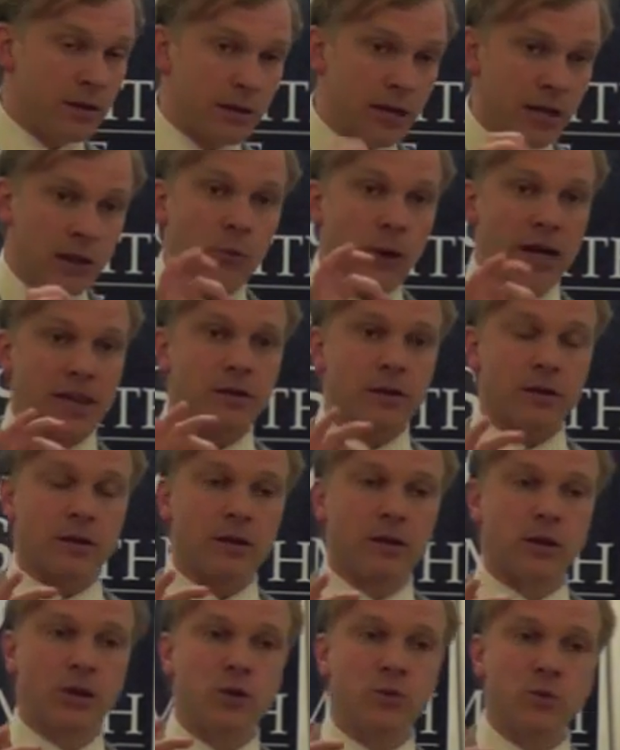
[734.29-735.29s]
The other way that
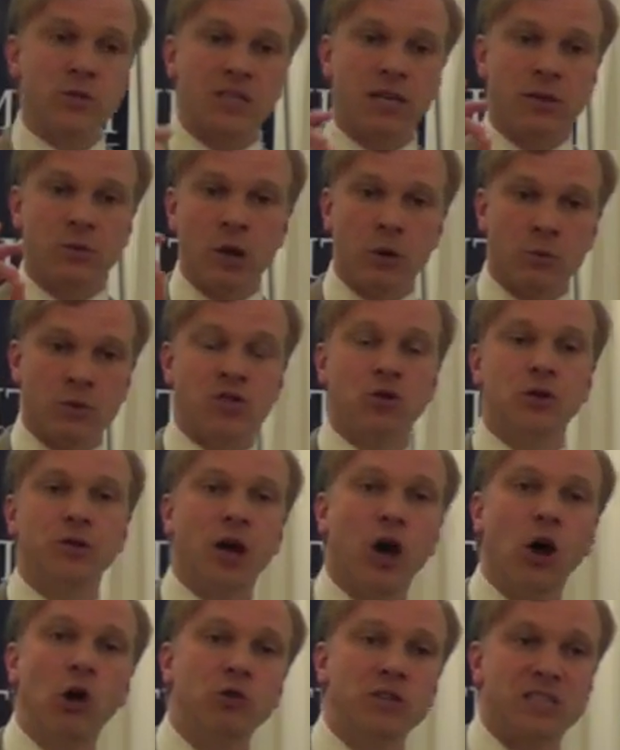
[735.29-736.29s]
it occurred was at what's called
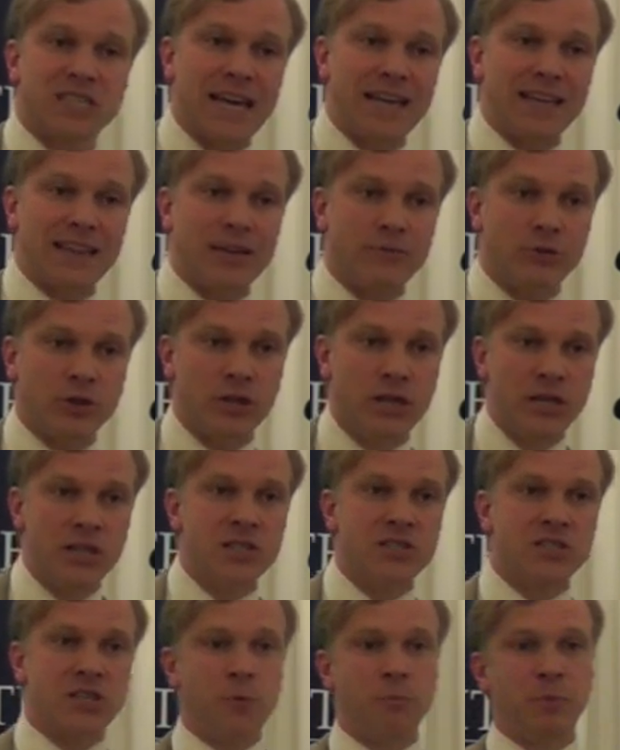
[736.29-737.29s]
the wholesale level.
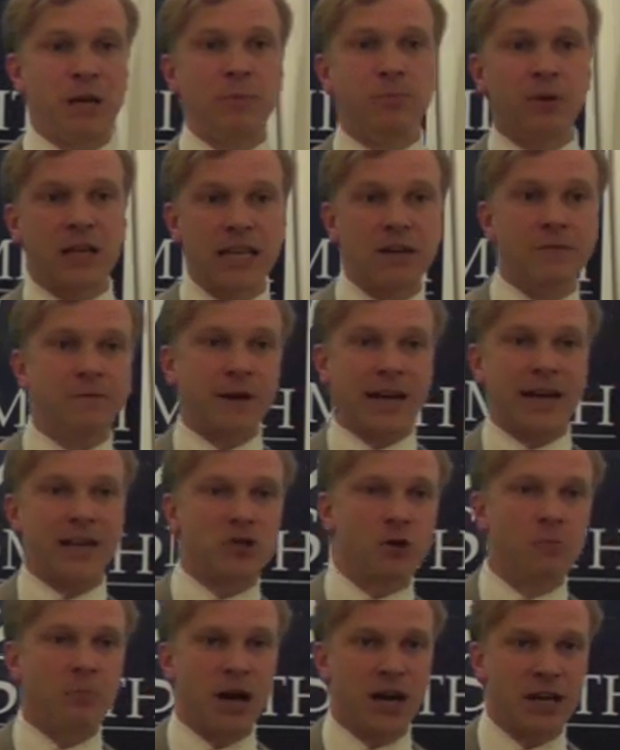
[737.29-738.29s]
So people in
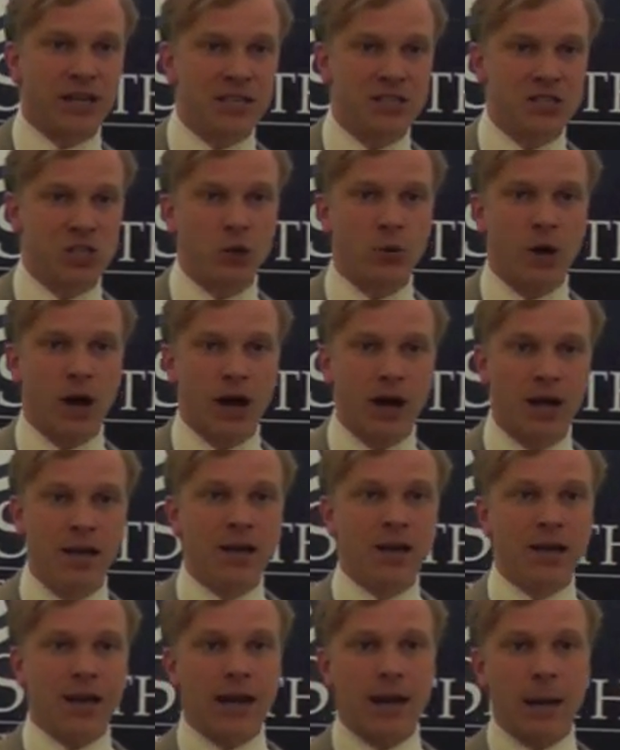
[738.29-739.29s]
financial markets who
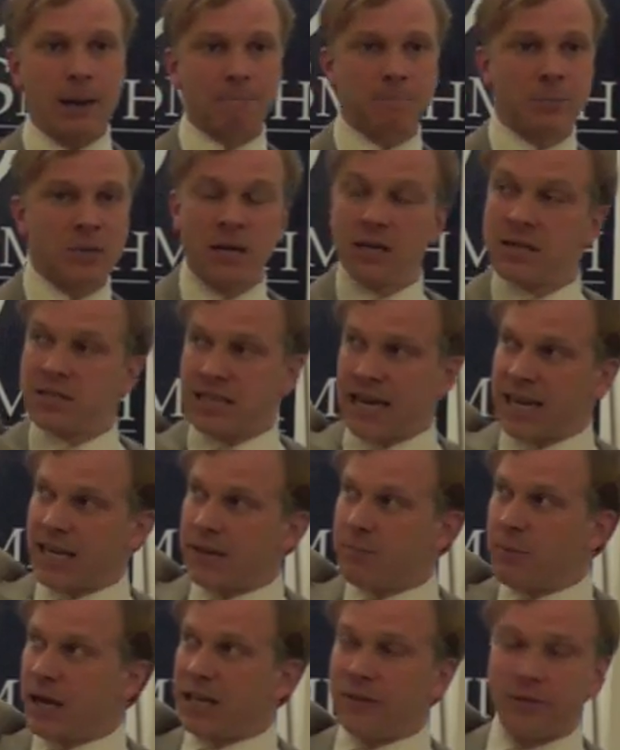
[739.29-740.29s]
are
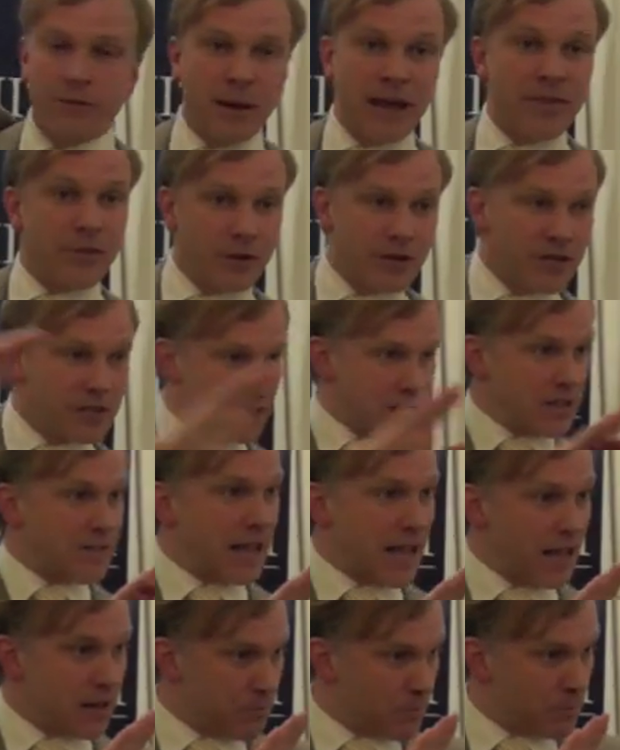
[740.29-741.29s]
taking money from others and
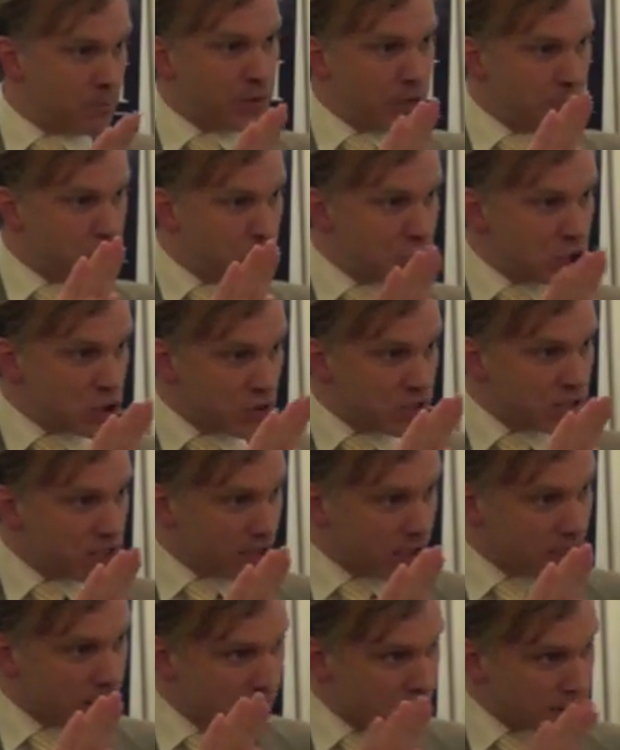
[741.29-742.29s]
then
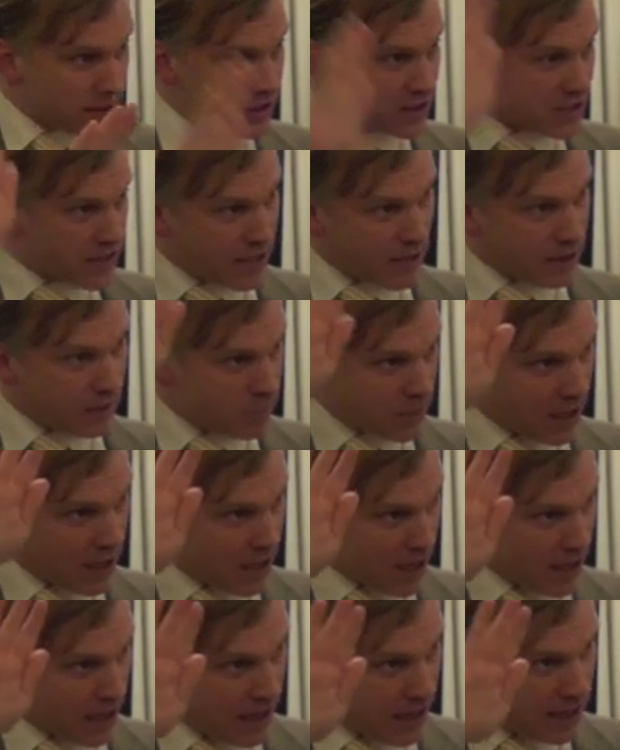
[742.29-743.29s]
producing this, so they're
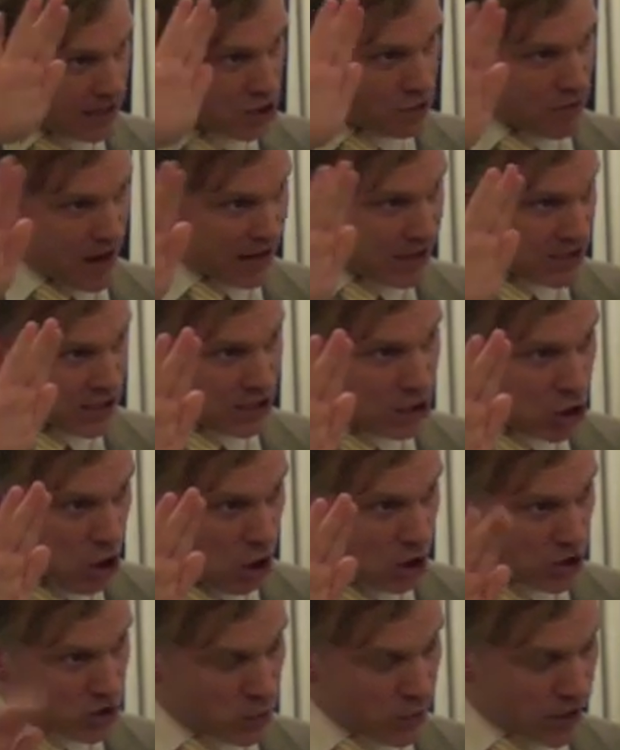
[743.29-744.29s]
interacting
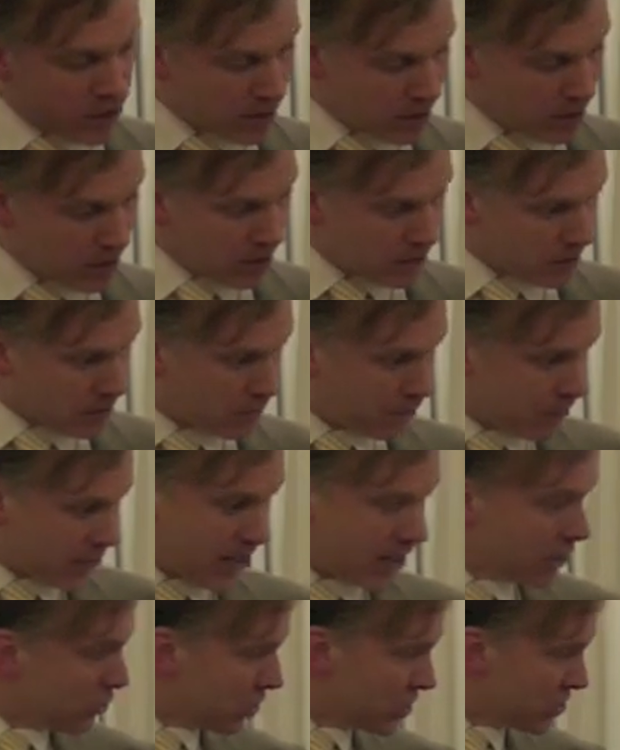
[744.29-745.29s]
not with the
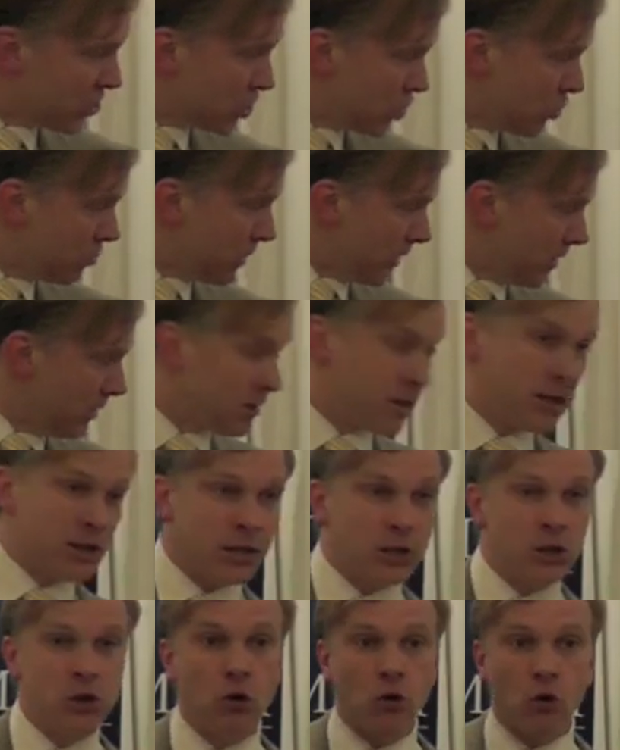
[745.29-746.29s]
final consumer,
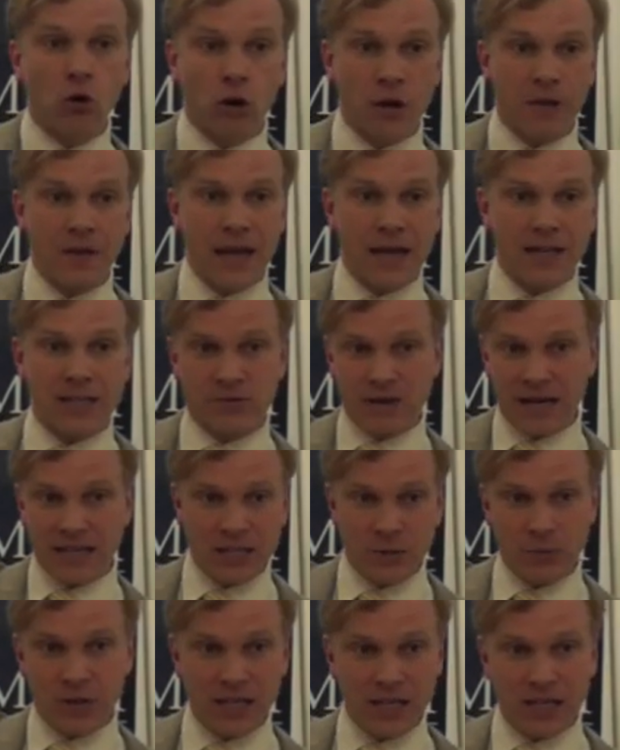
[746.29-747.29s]
nor are they
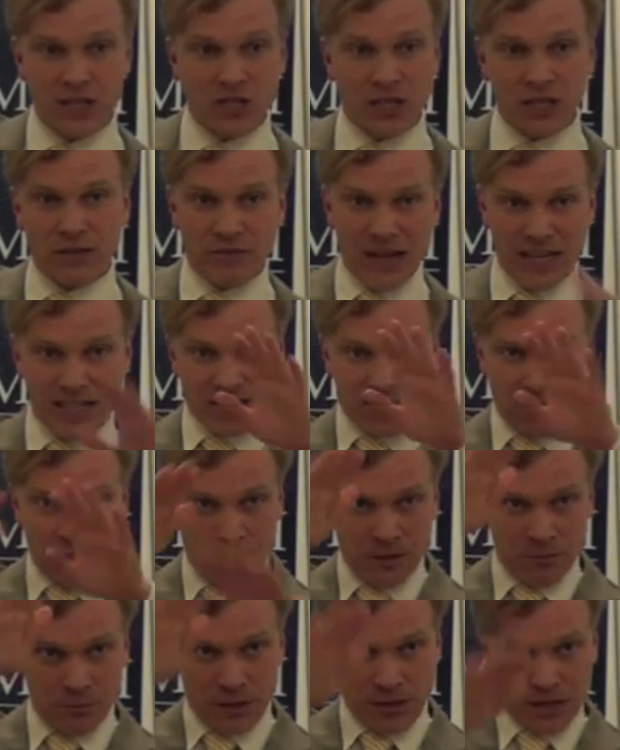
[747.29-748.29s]
interacting with the initial investor,
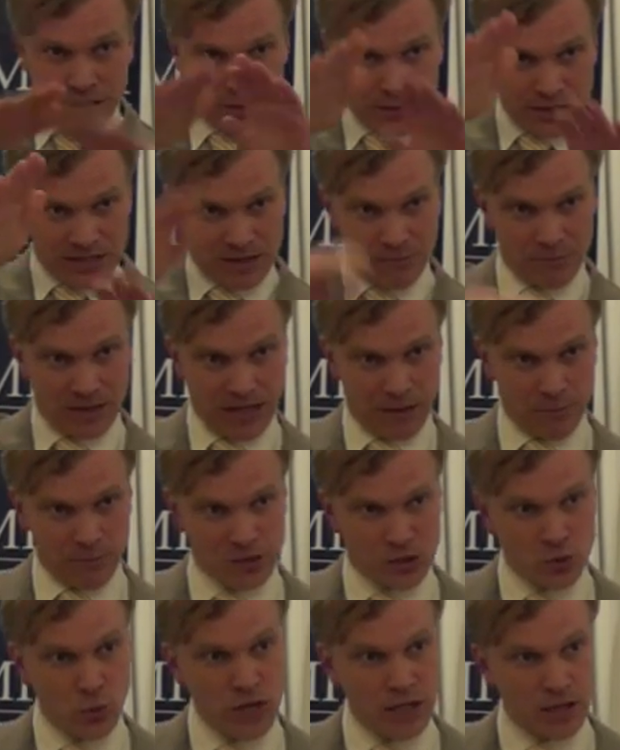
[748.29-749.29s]
but they're doing something in
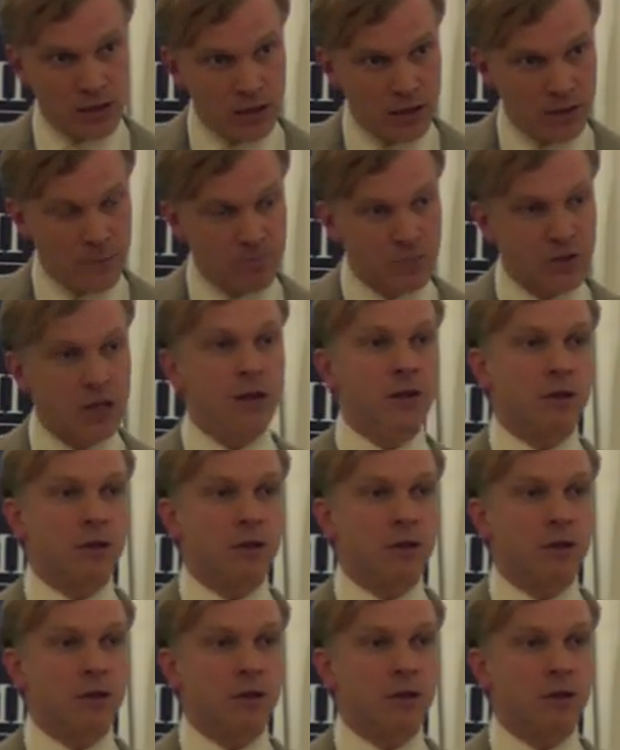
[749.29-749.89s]
between.